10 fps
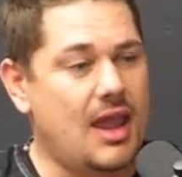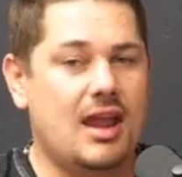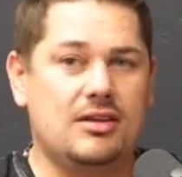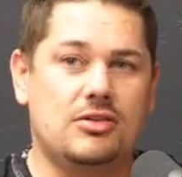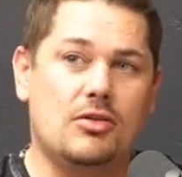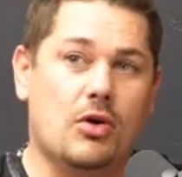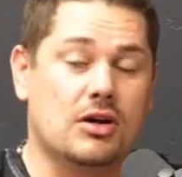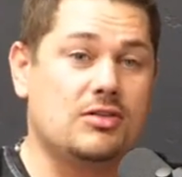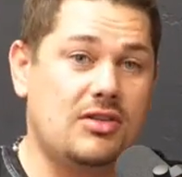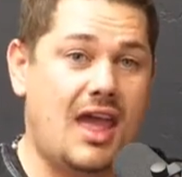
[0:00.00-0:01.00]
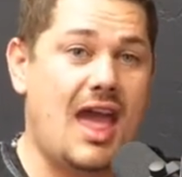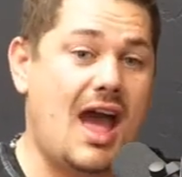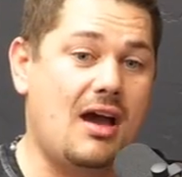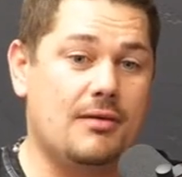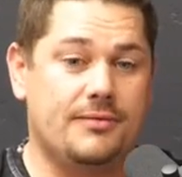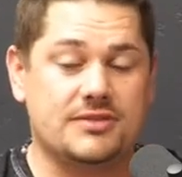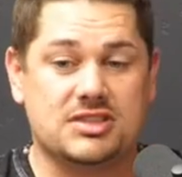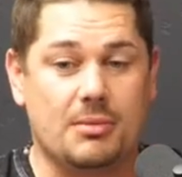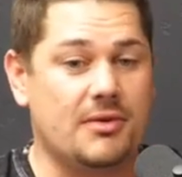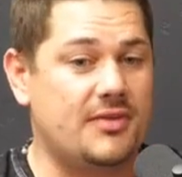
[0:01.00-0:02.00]
And nor do they have
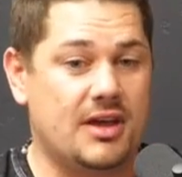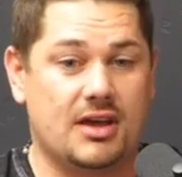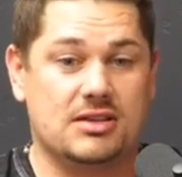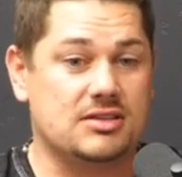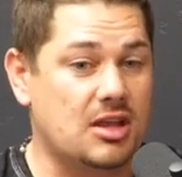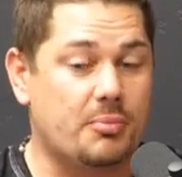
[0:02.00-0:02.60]
some of the